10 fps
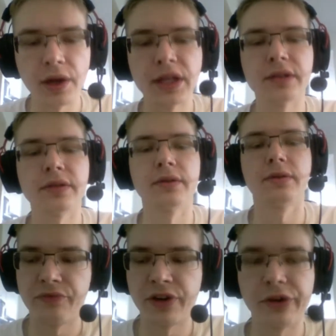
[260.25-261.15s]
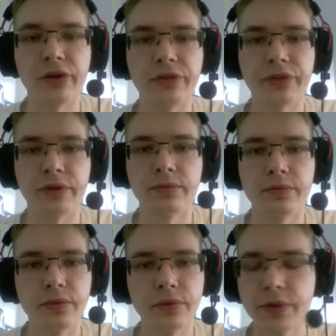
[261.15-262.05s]
it very often.
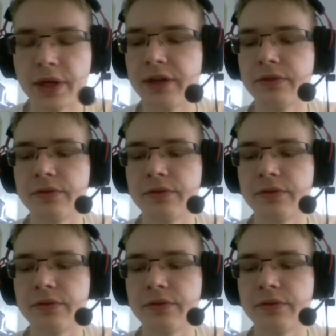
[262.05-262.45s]
Look at it